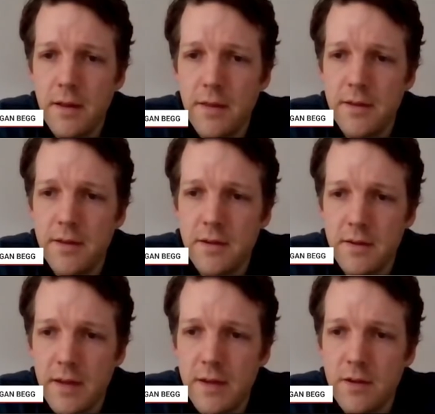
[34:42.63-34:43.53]
there's a
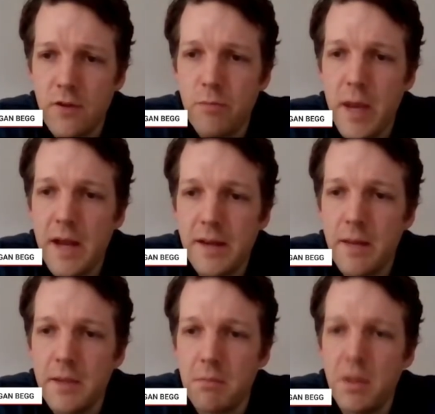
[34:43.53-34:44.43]
disease of
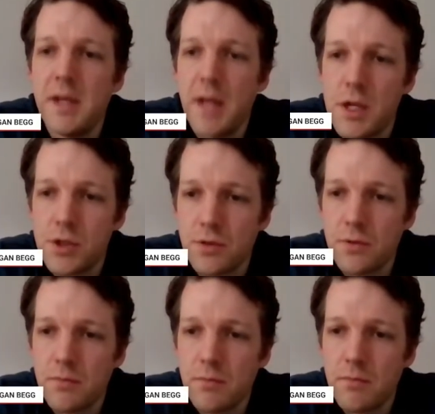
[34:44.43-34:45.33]
pandemic potential.